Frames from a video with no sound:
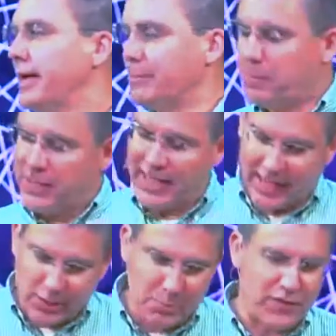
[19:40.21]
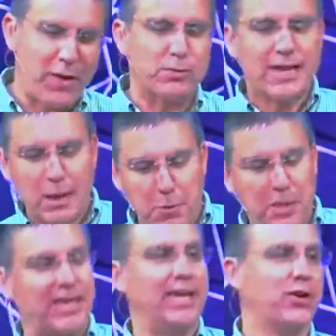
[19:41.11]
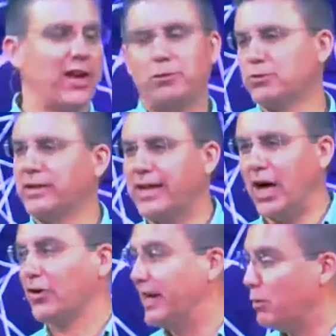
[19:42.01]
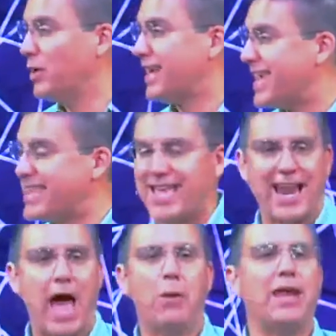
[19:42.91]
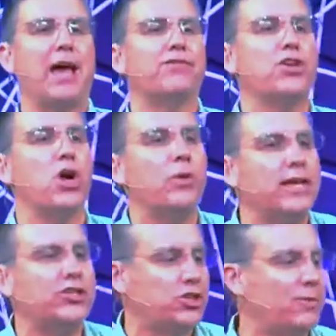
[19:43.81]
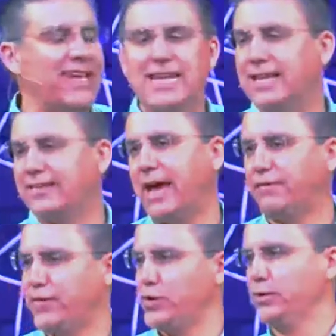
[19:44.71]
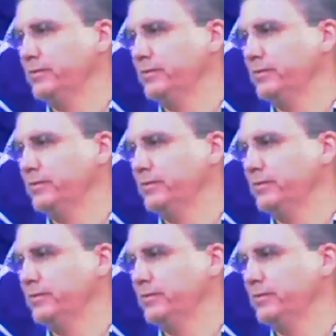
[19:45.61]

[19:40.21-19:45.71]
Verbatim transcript: I'm a picky eater, but if I was not a picky eater and I was really hungry and I wanted to eat that, I would have no issue eating that food.